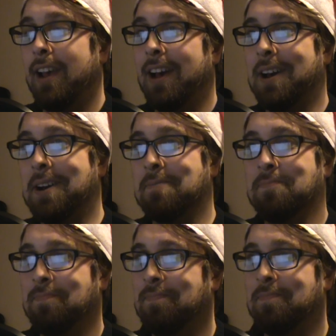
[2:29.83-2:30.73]

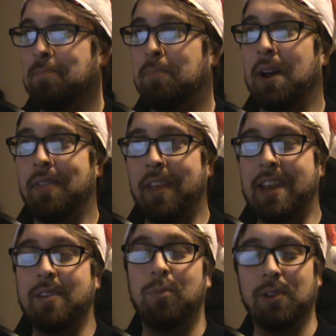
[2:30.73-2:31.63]
but
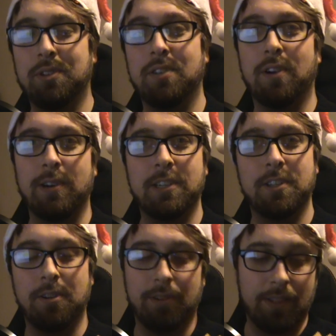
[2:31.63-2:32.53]
they will do very
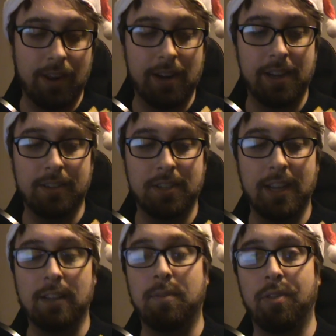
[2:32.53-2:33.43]
soon, and then I can
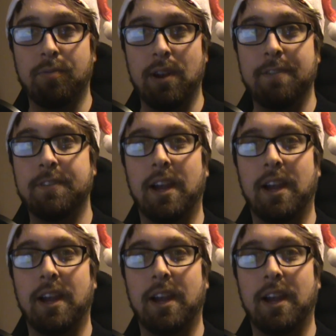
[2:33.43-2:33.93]
stick them on the Rift.